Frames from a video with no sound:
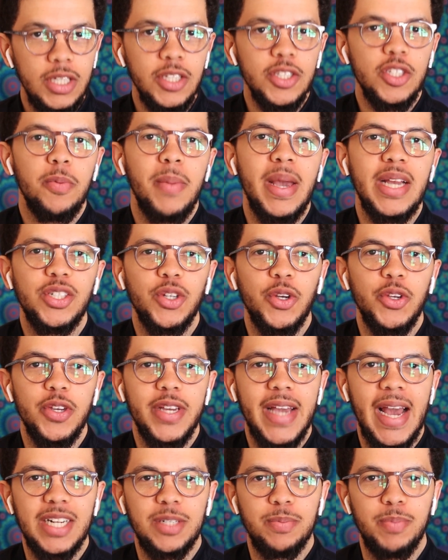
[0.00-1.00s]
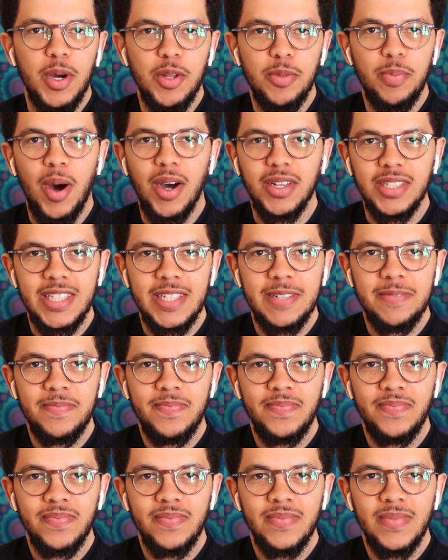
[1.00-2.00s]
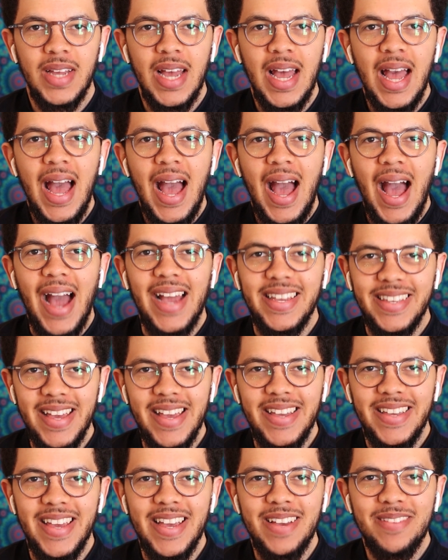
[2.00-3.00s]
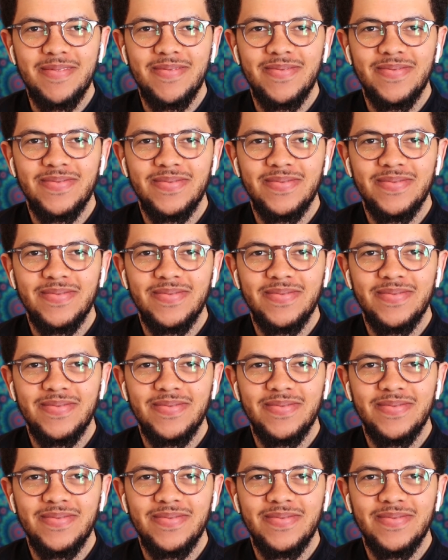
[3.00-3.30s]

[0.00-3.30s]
so make sure you catch both parts. Ayeye.